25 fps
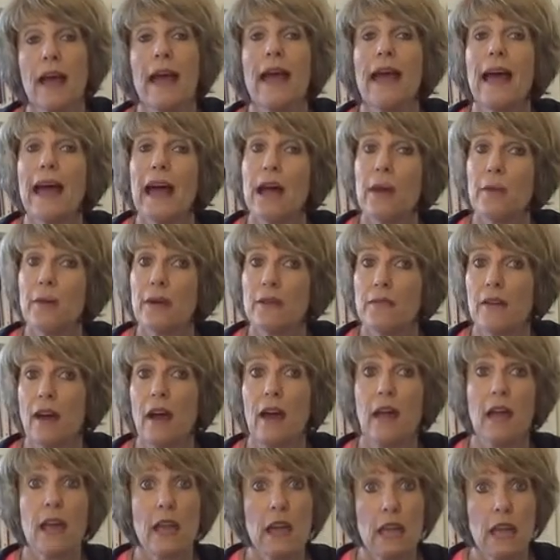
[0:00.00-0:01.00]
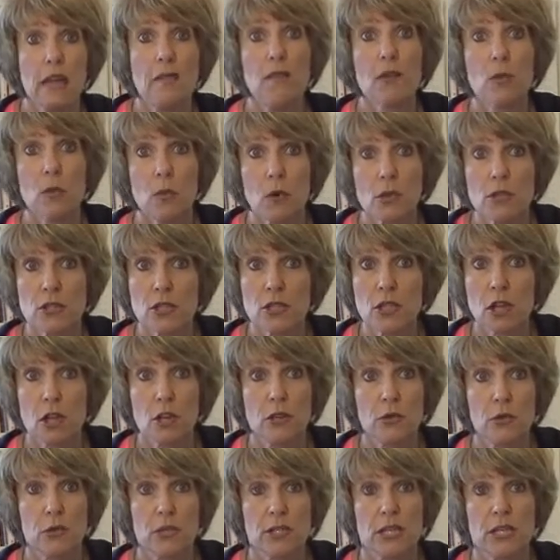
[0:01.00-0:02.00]
However, if you want to go
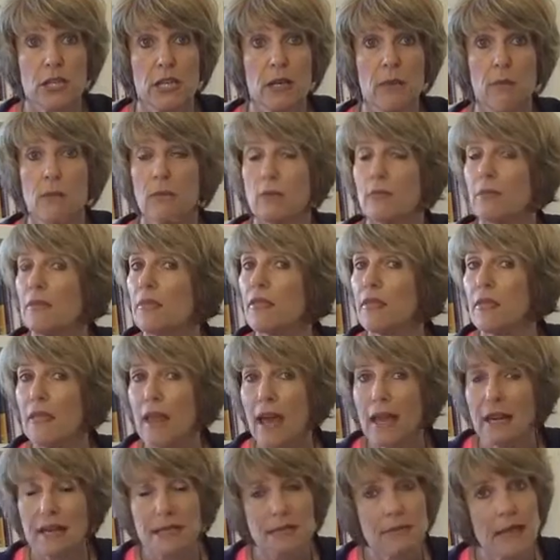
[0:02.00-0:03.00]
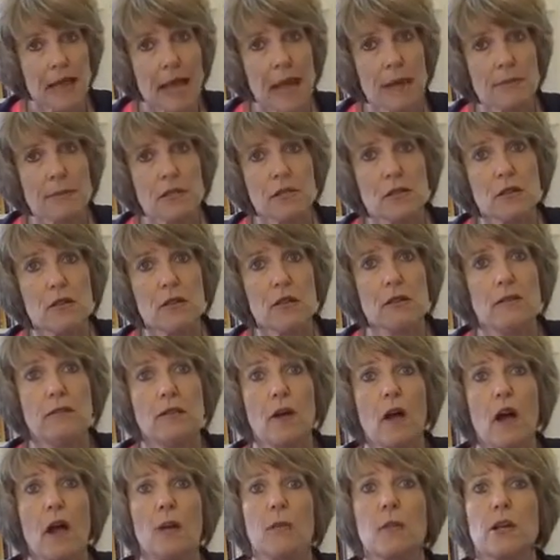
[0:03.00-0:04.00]
to a gym, that is absolutely
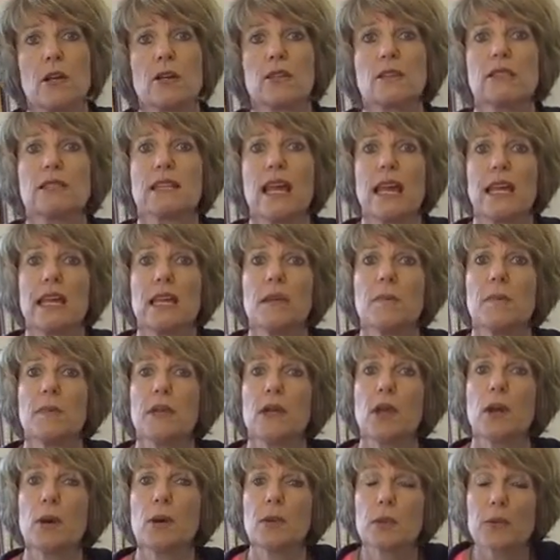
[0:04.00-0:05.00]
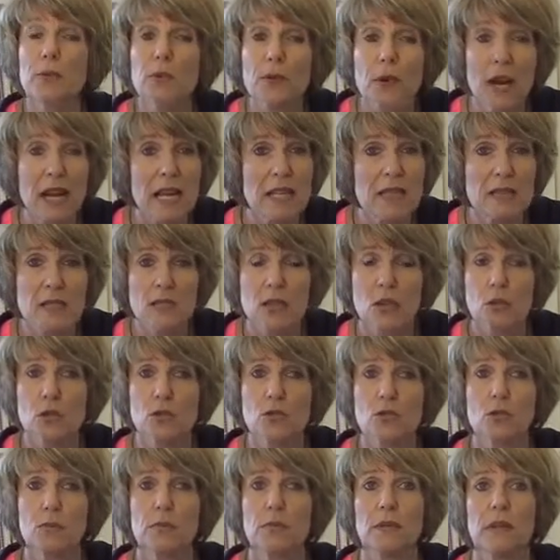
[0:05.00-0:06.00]
fine because they can be a great
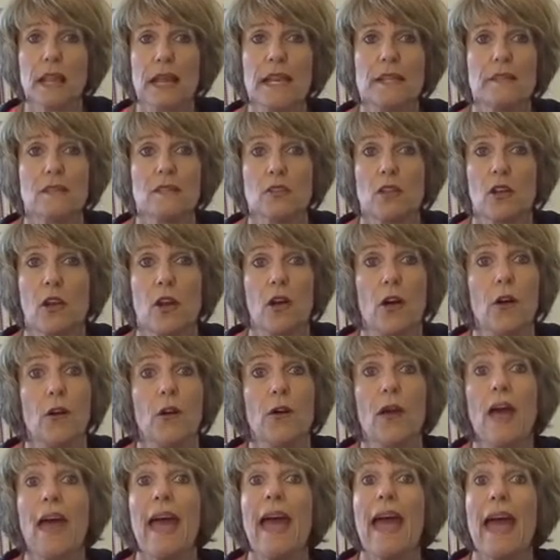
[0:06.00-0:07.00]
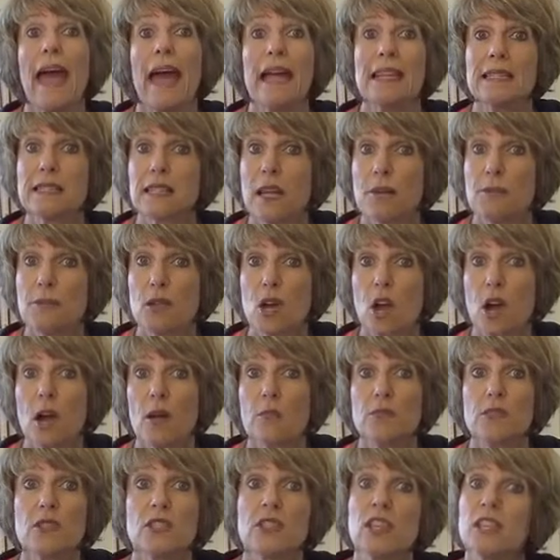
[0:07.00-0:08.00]
social place to go. And
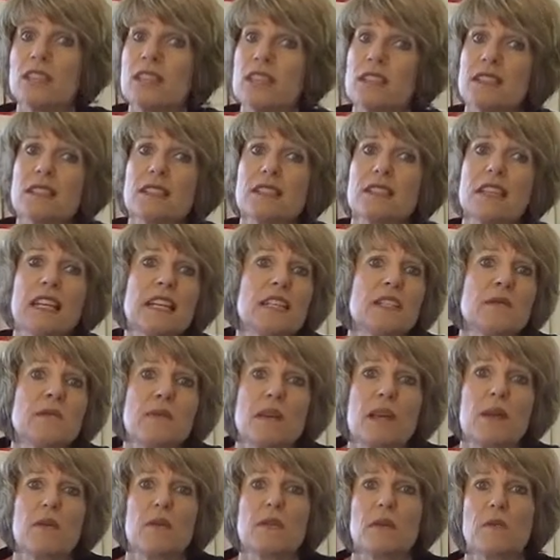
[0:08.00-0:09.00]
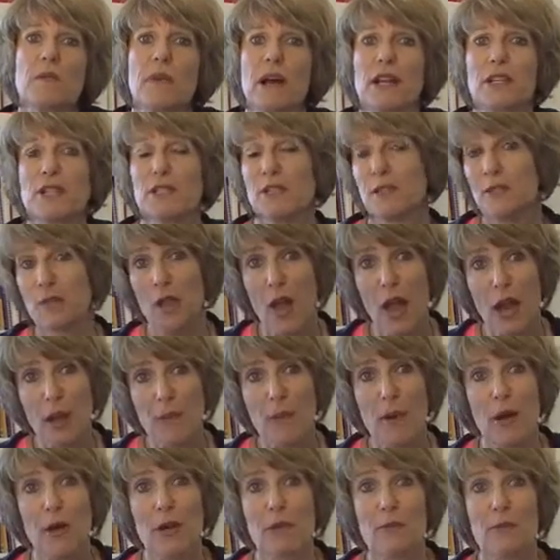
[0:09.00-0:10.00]
sometimes you just need to be with a bunch of
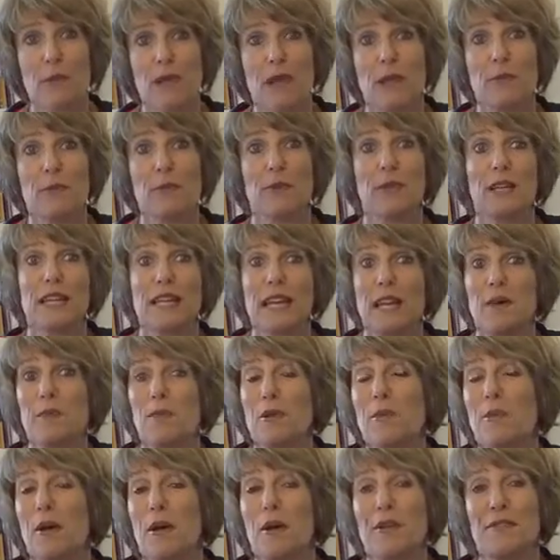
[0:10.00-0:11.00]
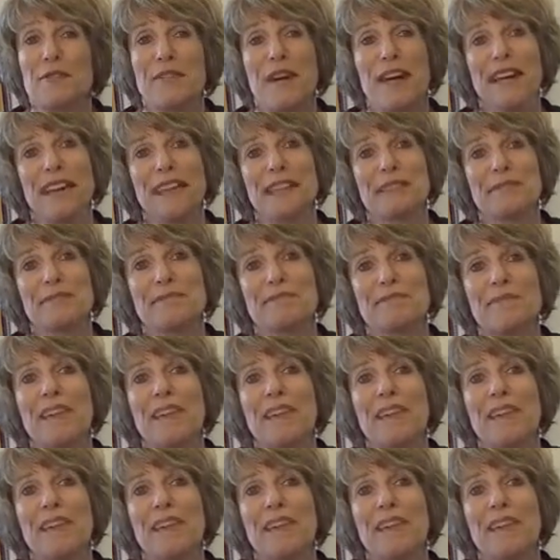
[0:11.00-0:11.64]
like-minded people to keep you motivated.